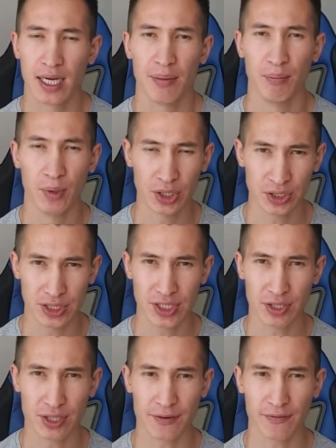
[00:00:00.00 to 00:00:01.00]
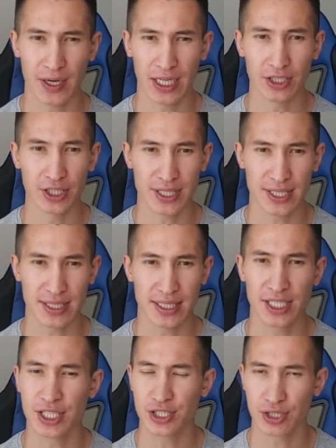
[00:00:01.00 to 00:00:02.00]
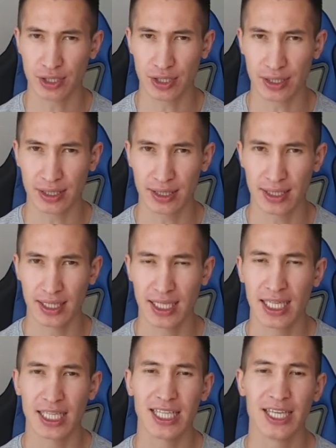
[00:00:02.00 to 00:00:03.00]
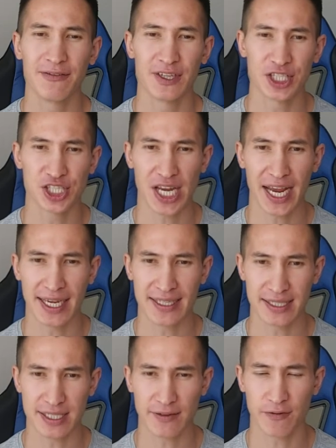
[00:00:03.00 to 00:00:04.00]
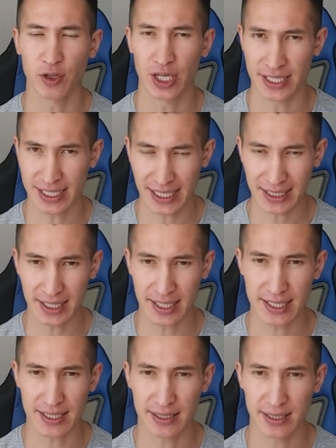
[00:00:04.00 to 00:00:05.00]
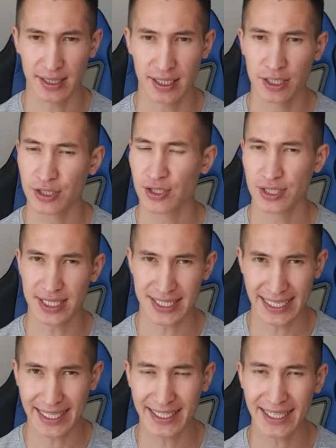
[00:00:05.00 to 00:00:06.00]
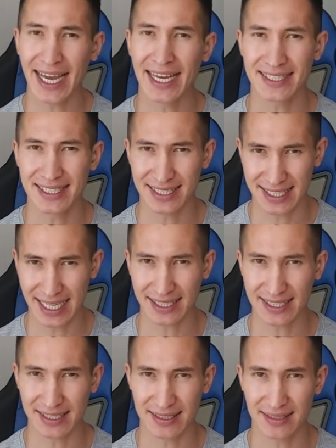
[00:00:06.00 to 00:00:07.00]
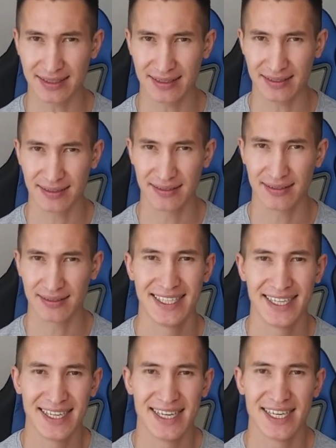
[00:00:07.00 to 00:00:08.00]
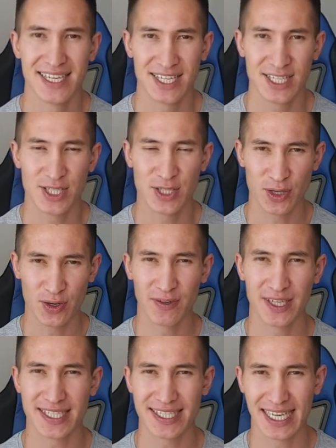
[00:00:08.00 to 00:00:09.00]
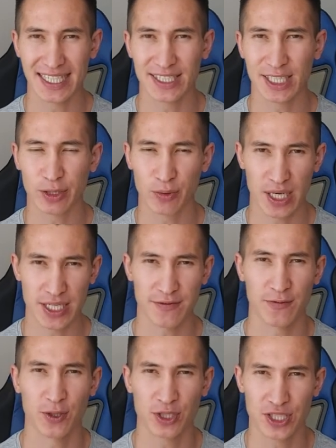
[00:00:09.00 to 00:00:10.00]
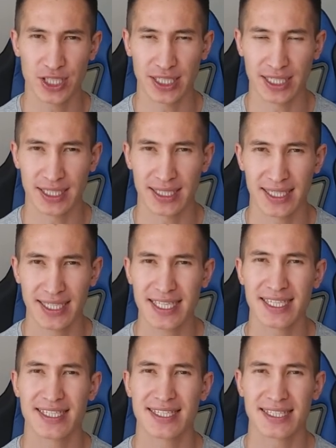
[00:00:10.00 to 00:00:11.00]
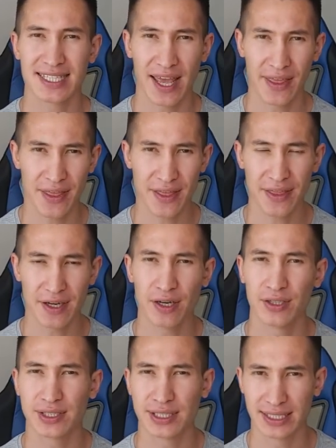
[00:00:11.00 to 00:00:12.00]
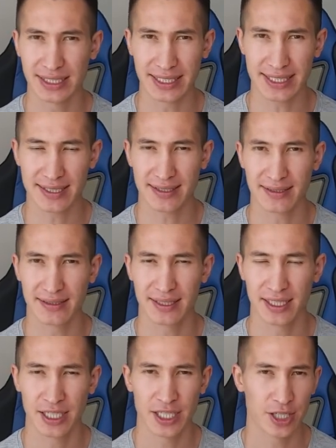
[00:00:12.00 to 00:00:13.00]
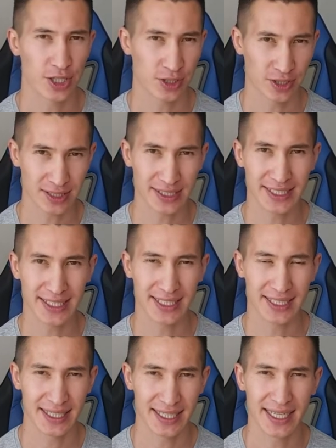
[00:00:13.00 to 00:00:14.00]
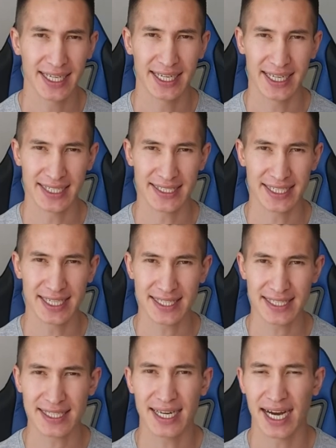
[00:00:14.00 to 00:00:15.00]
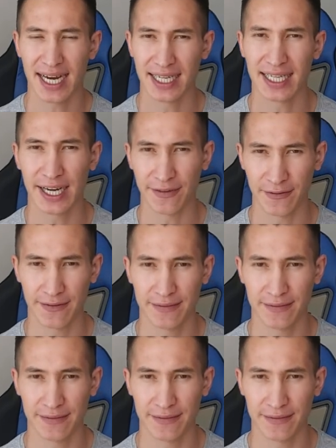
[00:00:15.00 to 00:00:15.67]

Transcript: Monitoring failures, in turn, leave a chance for attackers to stay undetected. Server-side request forgery is 10th on the list, shortly SSRF.